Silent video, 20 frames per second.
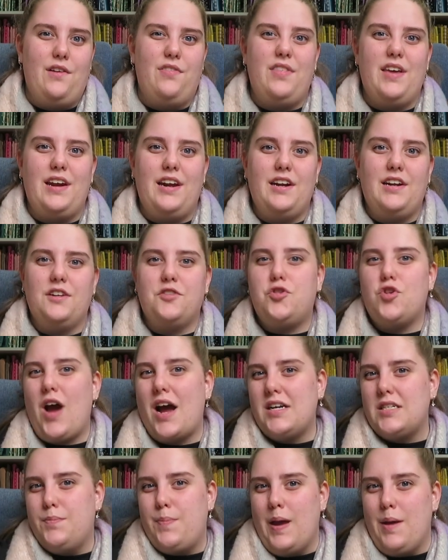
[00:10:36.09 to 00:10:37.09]
and then it
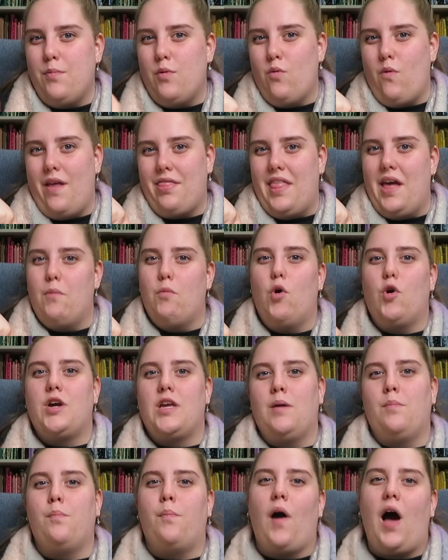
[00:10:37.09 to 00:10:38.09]
attracts people when they're
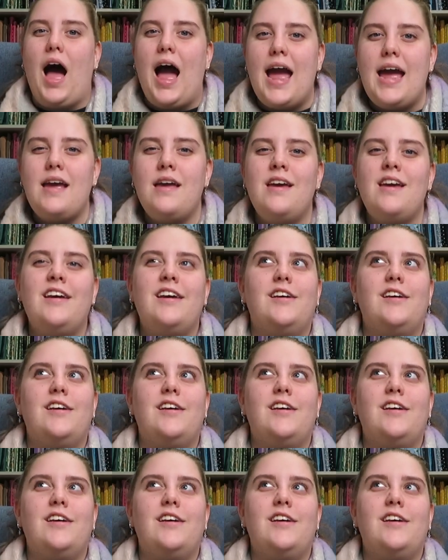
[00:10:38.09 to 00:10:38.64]
walking by